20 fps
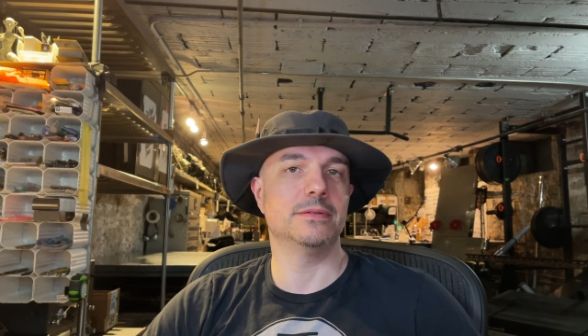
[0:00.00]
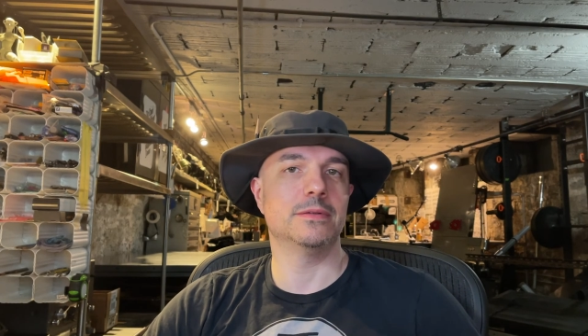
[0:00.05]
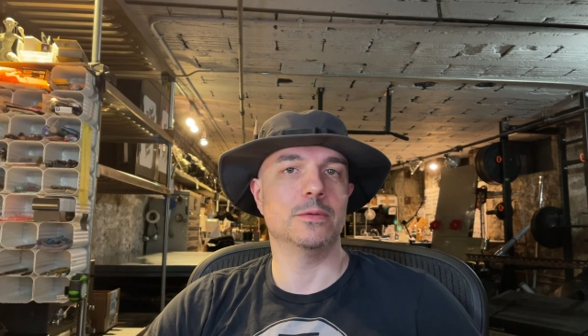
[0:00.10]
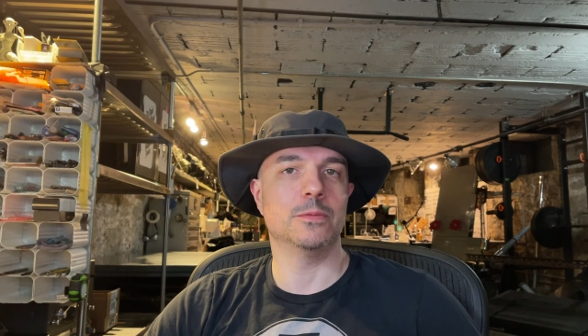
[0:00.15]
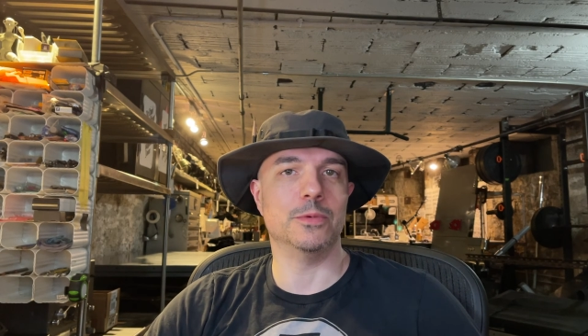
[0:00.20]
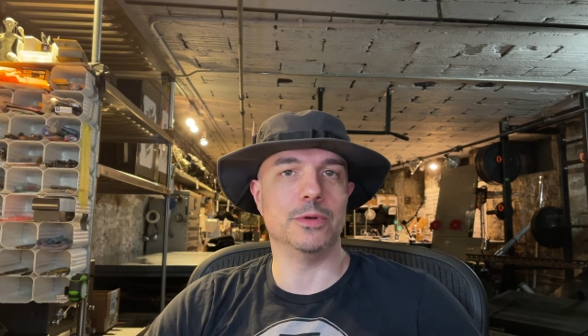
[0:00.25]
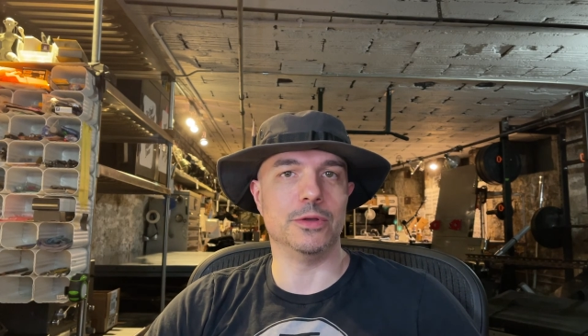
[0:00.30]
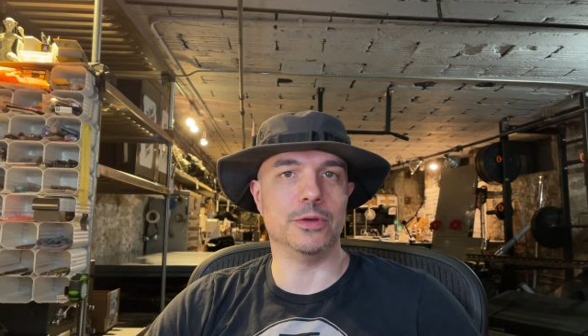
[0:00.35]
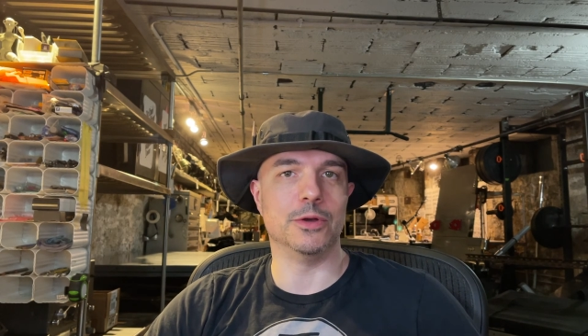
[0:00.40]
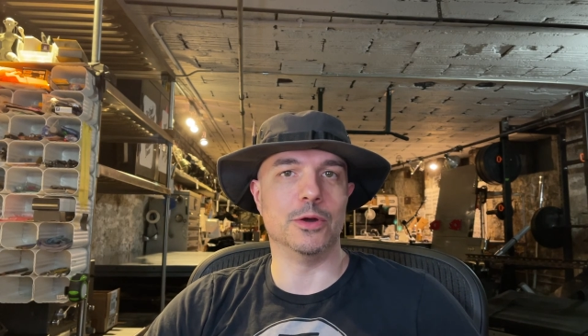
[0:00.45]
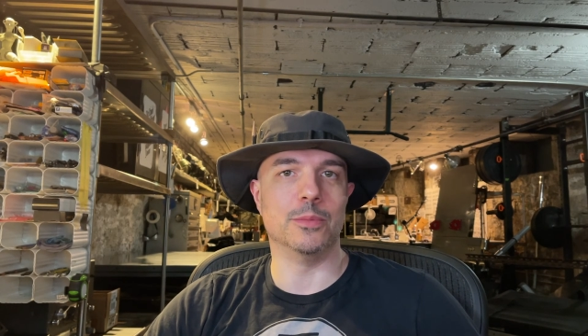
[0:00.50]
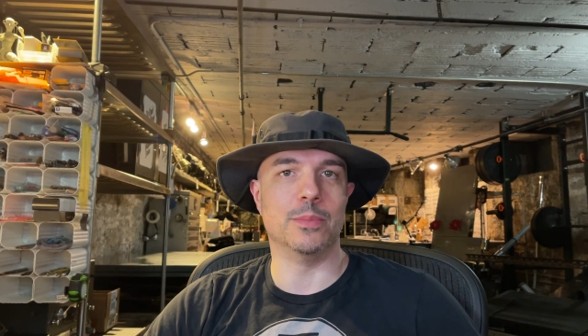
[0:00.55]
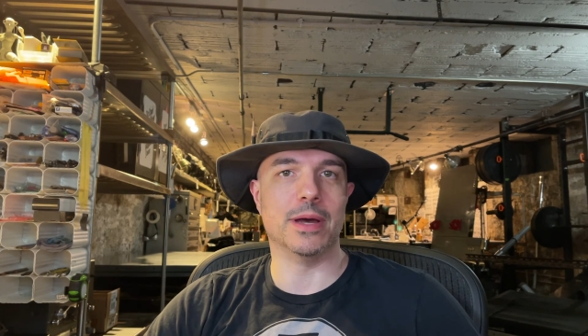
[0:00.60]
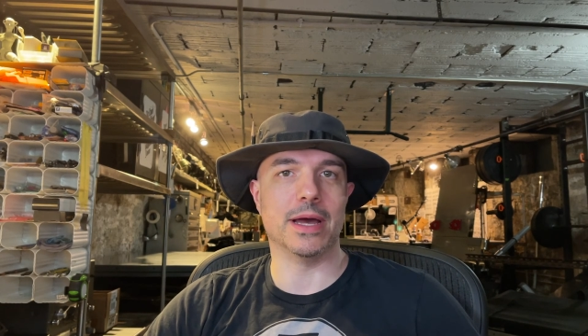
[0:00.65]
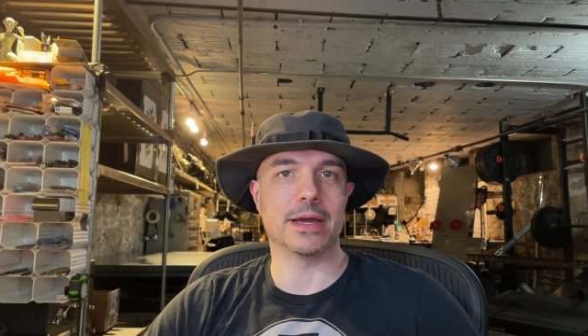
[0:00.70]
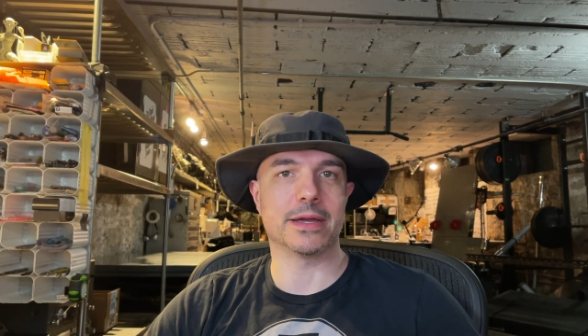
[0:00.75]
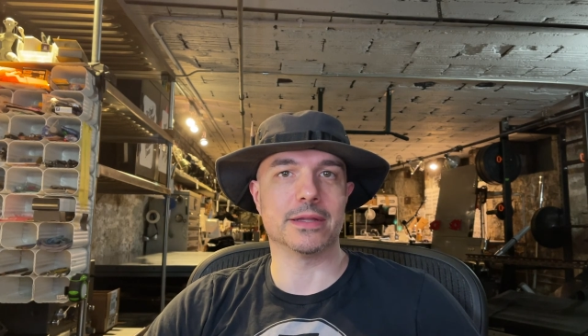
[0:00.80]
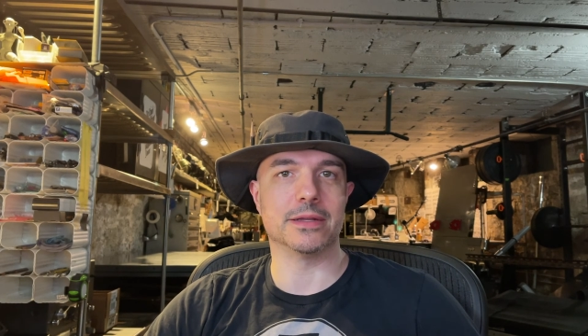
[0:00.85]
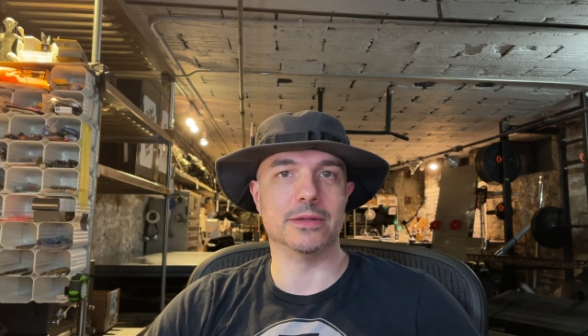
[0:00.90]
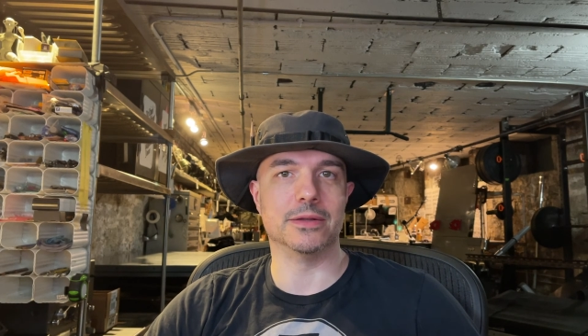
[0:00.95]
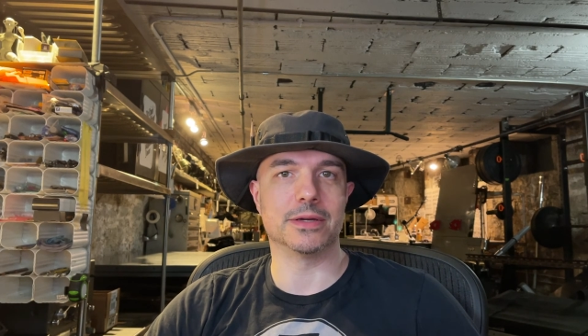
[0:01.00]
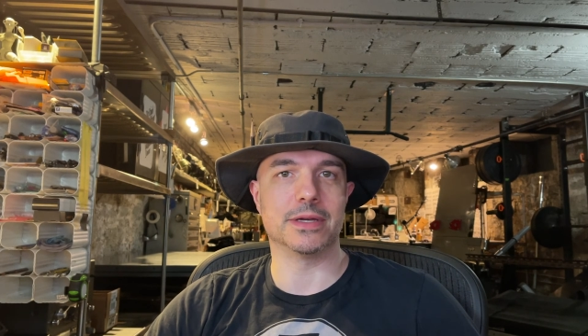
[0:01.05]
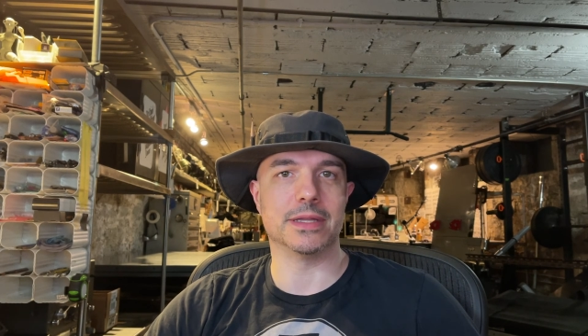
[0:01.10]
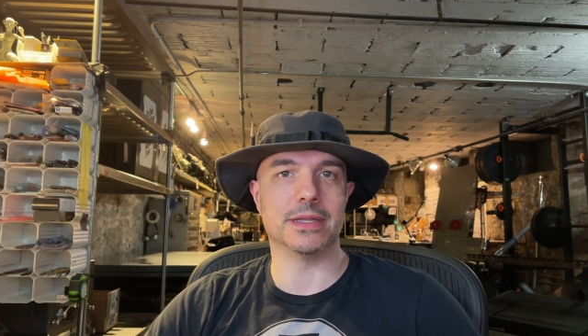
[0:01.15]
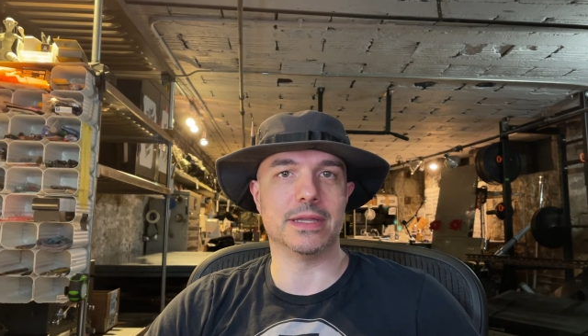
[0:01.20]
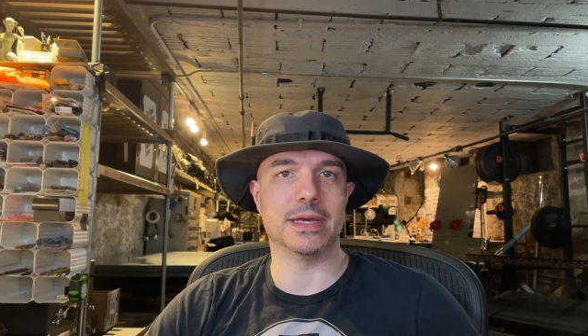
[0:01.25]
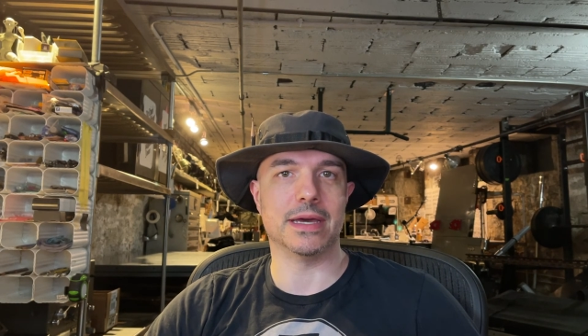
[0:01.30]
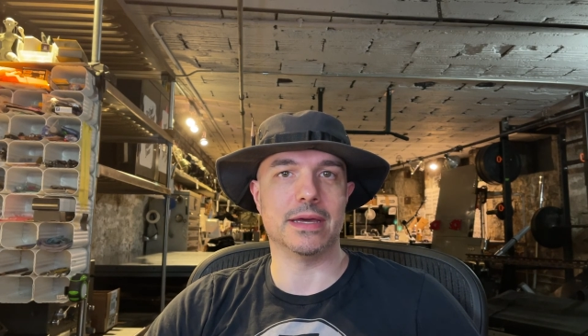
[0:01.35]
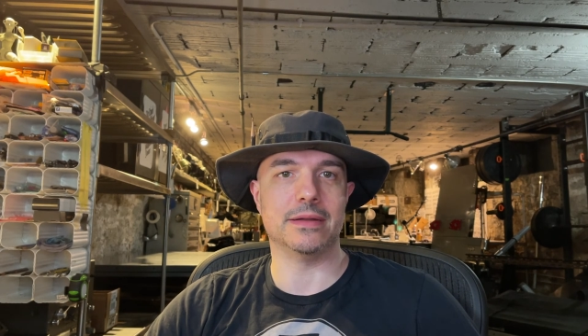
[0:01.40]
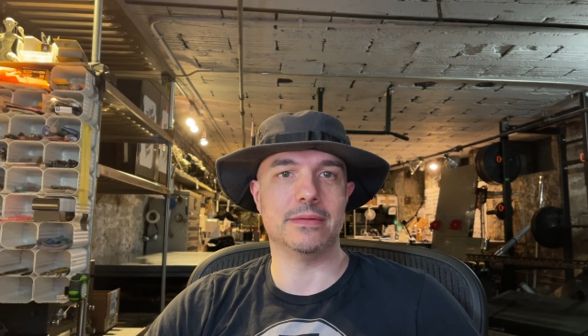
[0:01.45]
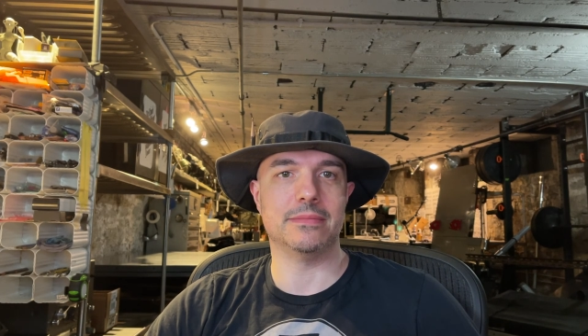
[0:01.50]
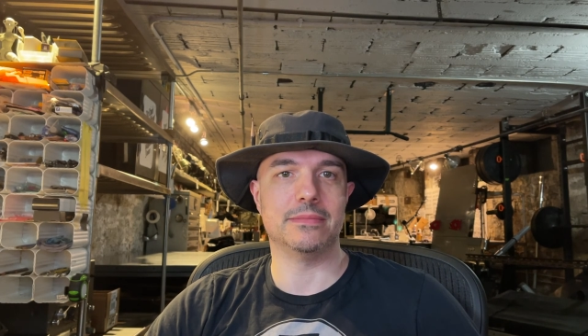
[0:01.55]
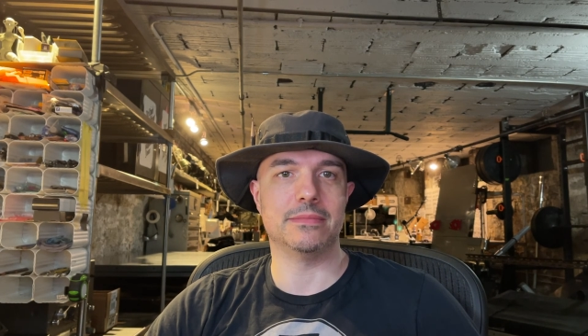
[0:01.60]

when you go back and look at that